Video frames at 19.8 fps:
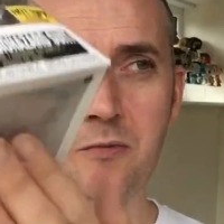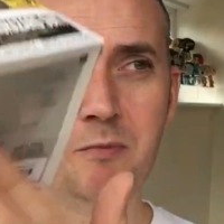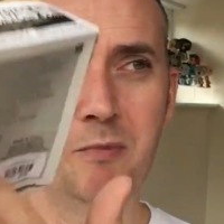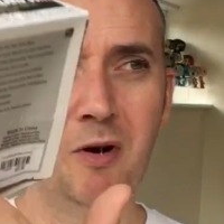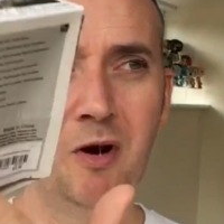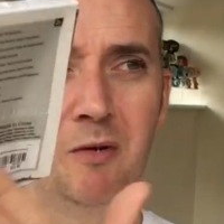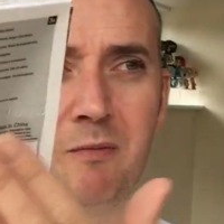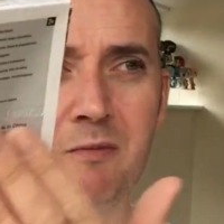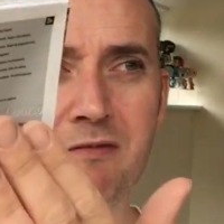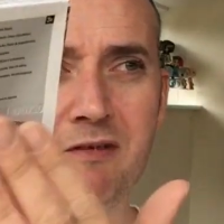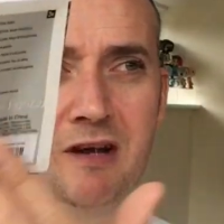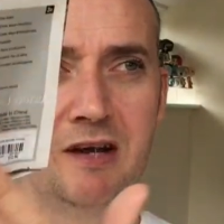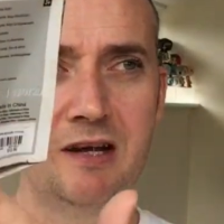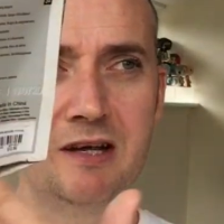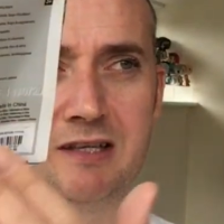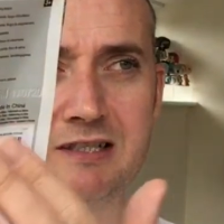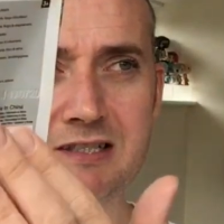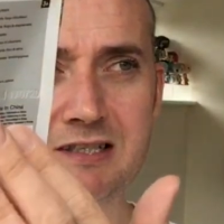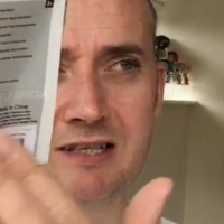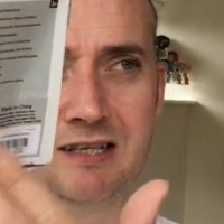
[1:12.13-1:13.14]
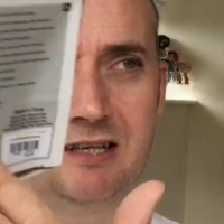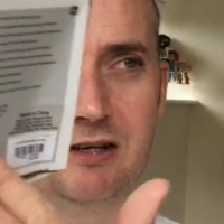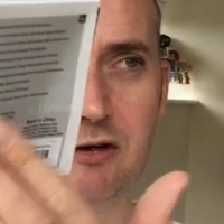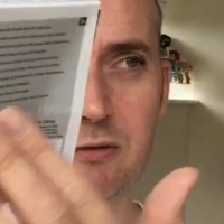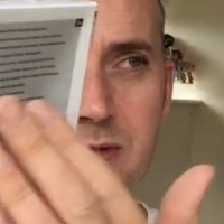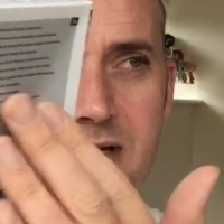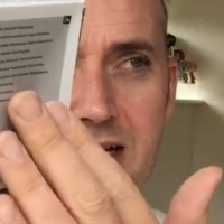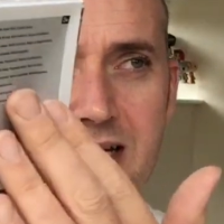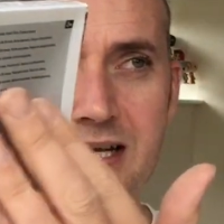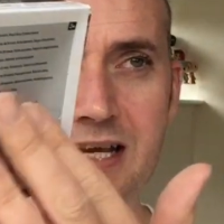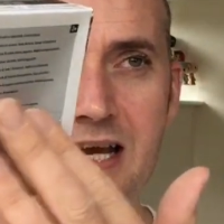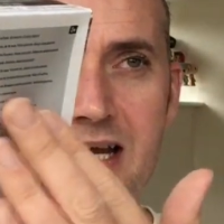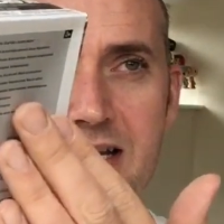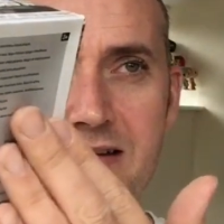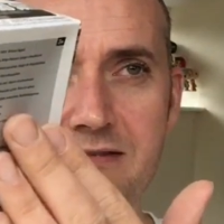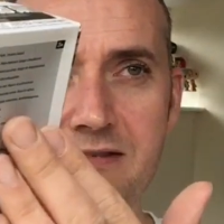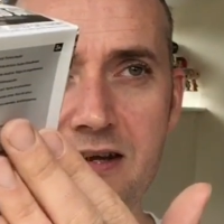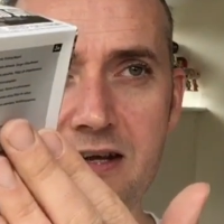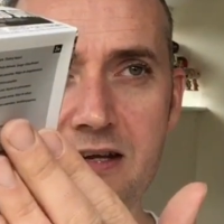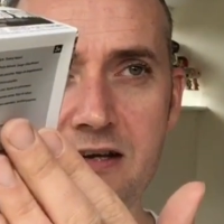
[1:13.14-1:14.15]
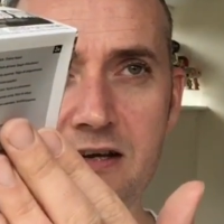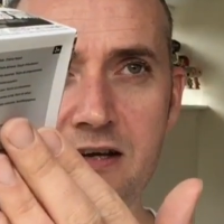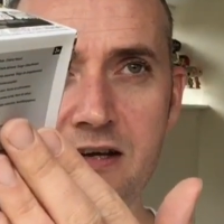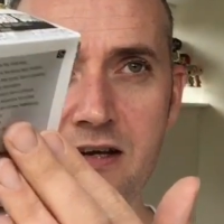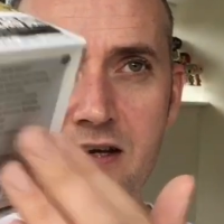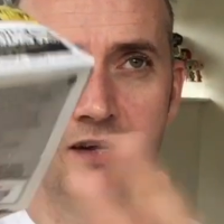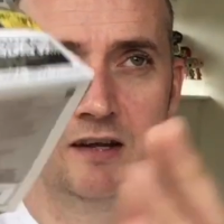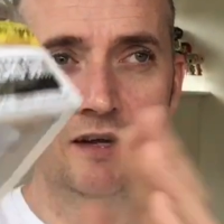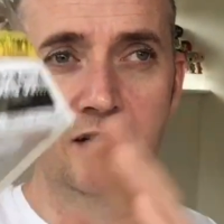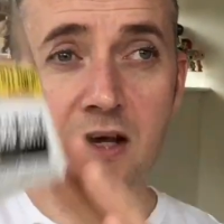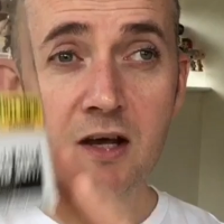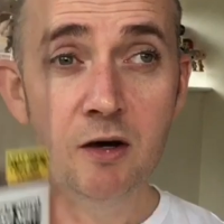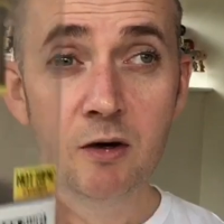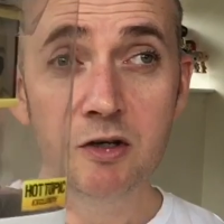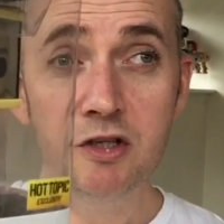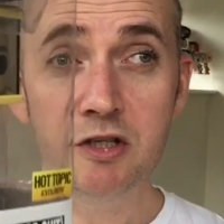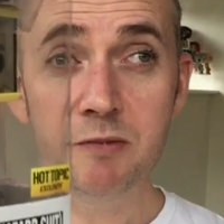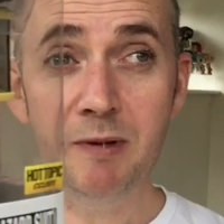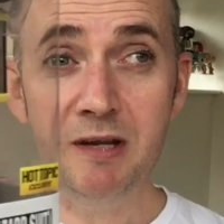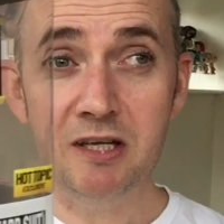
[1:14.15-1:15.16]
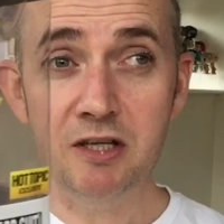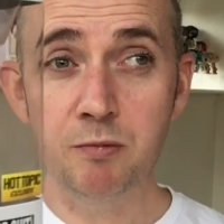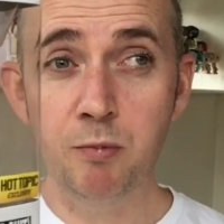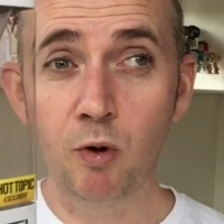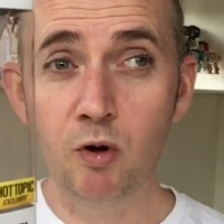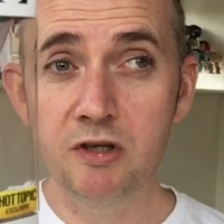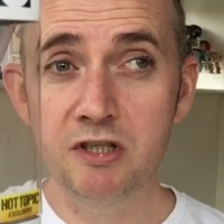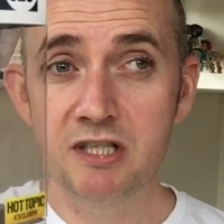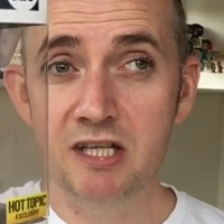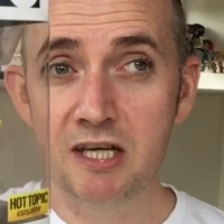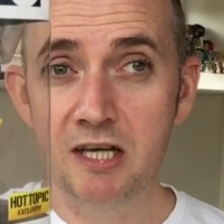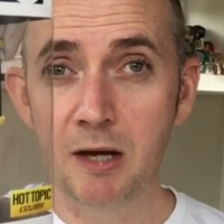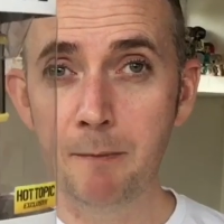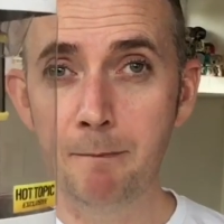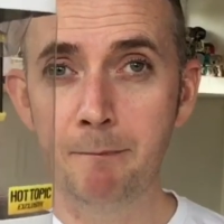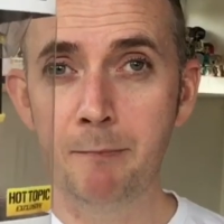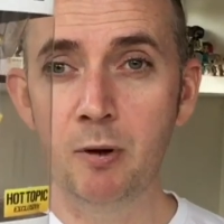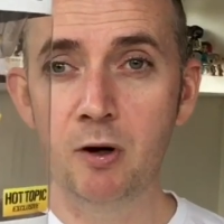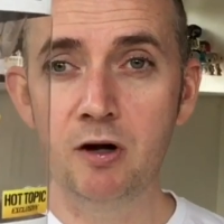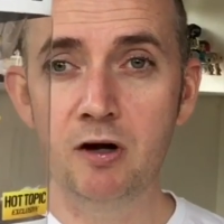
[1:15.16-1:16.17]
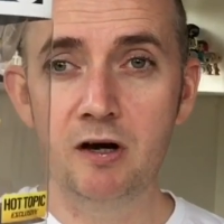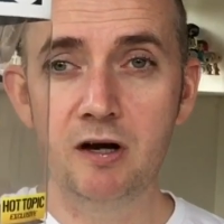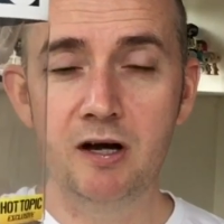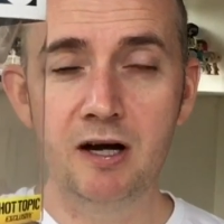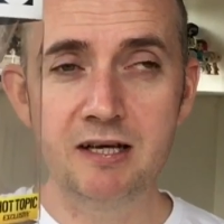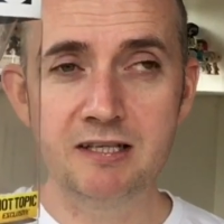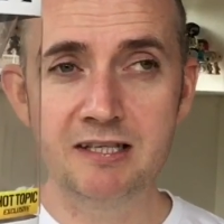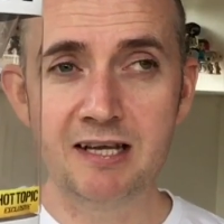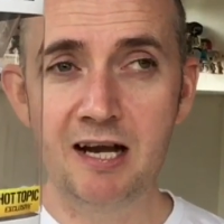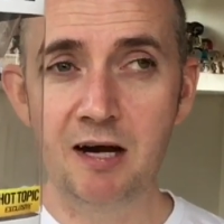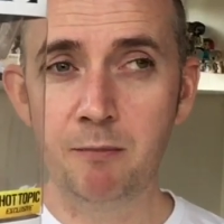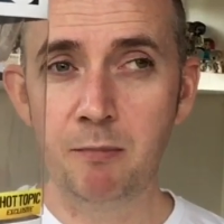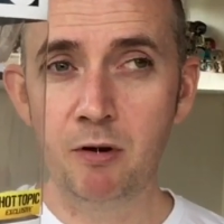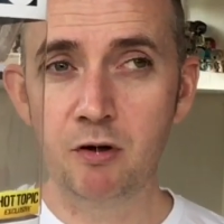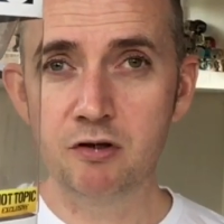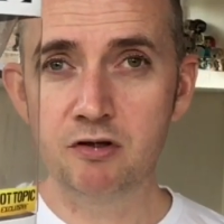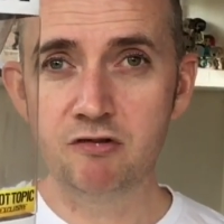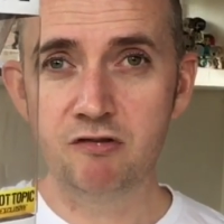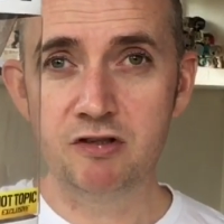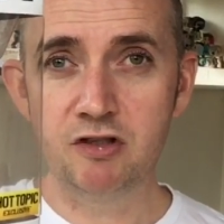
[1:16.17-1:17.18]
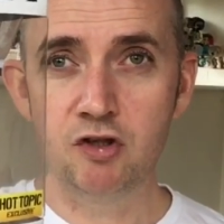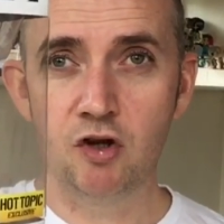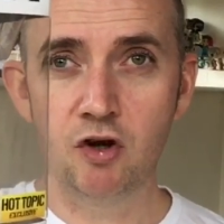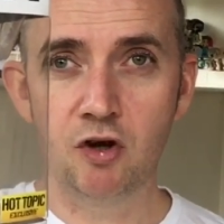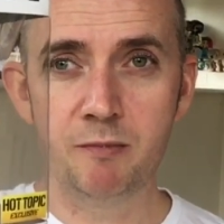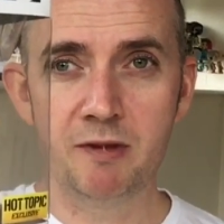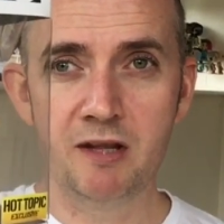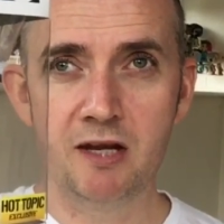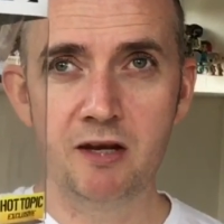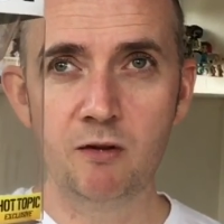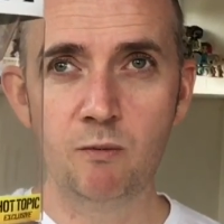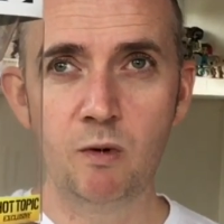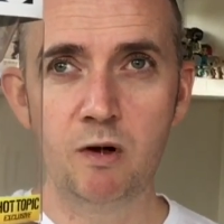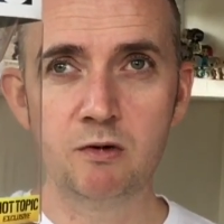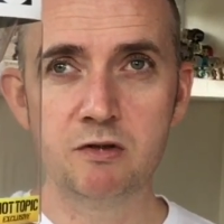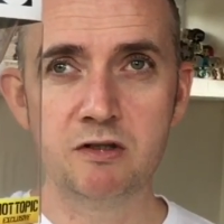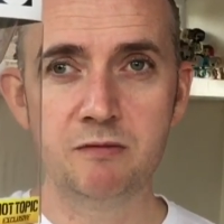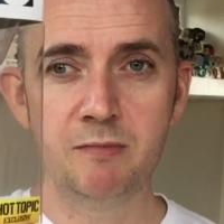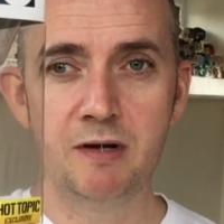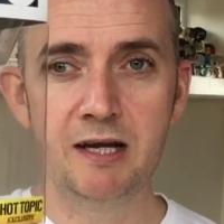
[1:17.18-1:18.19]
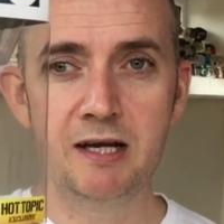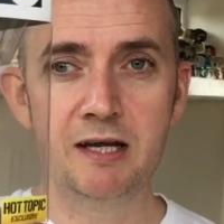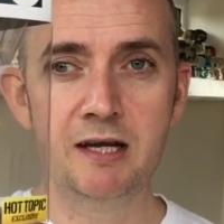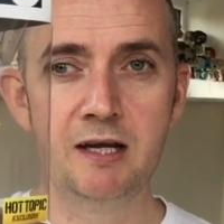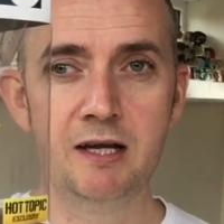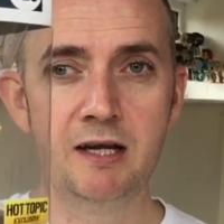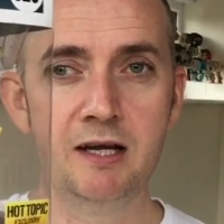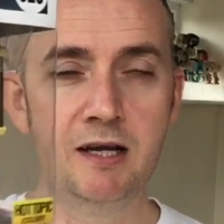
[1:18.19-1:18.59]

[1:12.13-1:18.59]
Bottom of it is a little bit caved in, which is a bit disappointing. But as an outer boxer, it's not going to be the end of the world to me.